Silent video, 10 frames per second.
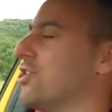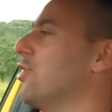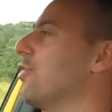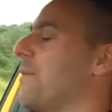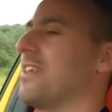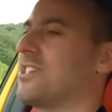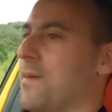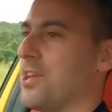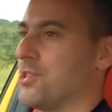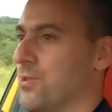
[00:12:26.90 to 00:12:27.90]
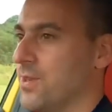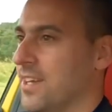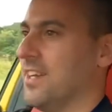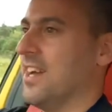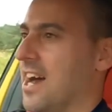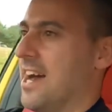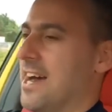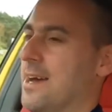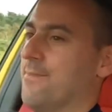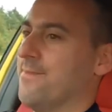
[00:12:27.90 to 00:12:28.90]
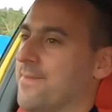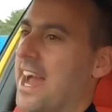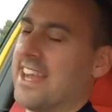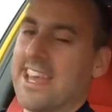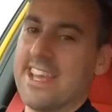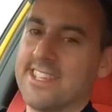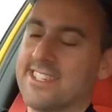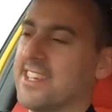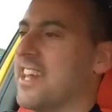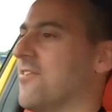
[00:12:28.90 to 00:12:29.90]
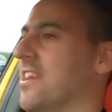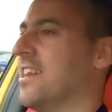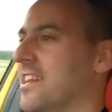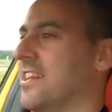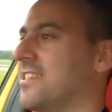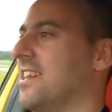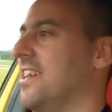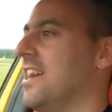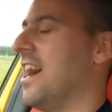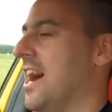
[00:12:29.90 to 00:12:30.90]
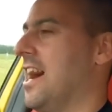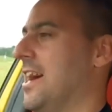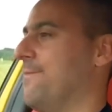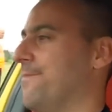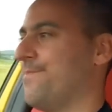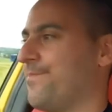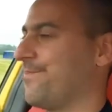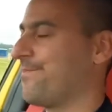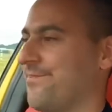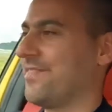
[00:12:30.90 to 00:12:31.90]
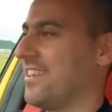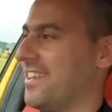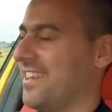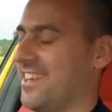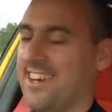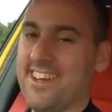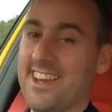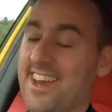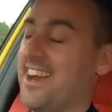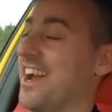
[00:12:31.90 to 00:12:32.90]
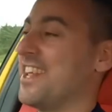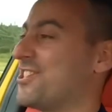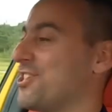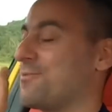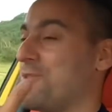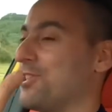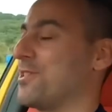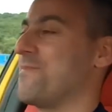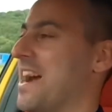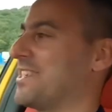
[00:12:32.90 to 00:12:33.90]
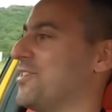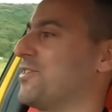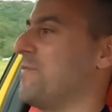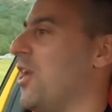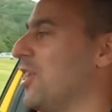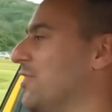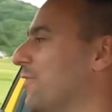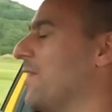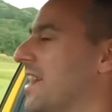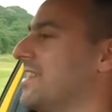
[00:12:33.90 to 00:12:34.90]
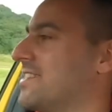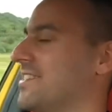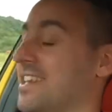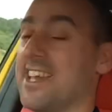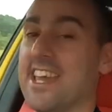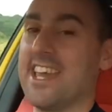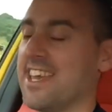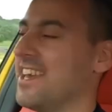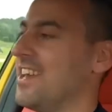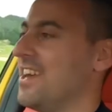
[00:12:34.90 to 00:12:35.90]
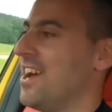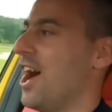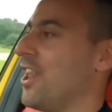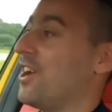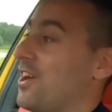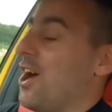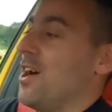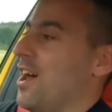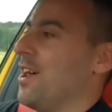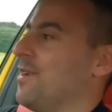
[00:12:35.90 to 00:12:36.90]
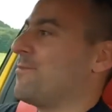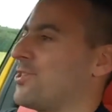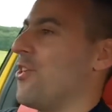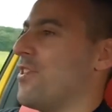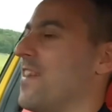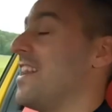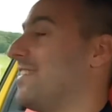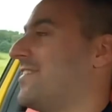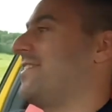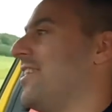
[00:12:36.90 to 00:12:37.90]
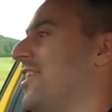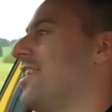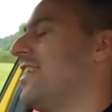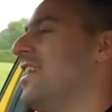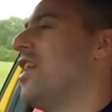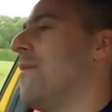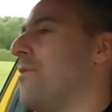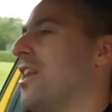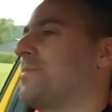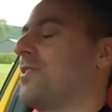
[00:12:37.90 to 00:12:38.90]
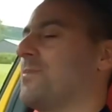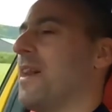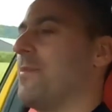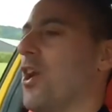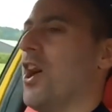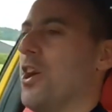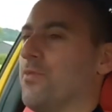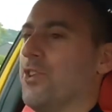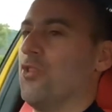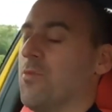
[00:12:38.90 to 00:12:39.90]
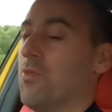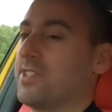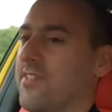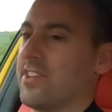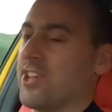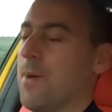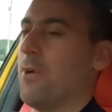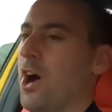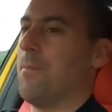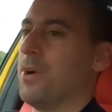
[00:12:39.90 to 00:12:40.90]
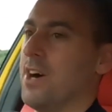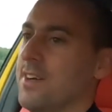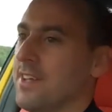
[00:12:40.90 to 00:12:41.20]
look a bit special, and it is. It really is. And it just puts a massive smile on your face. And I'm sorry that I'm biased because maybe I own the normal Civic Type R, but